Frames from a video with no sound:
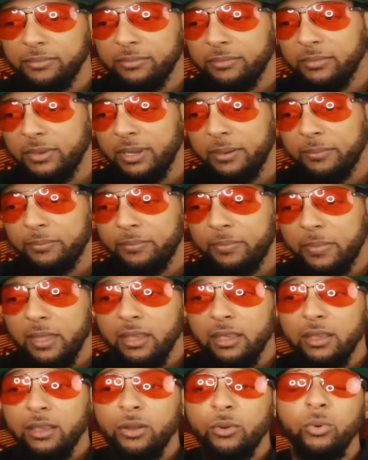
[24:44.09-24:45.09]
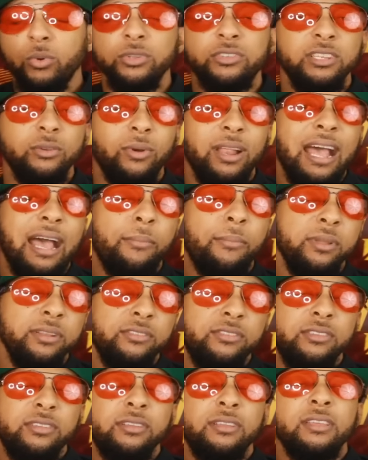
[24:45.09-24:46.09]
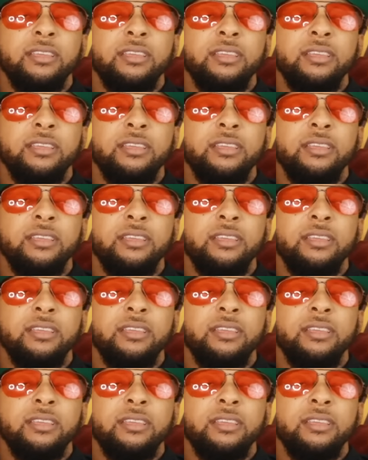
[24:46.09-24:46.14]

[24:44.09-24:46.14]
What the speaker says: But we'll see what happens.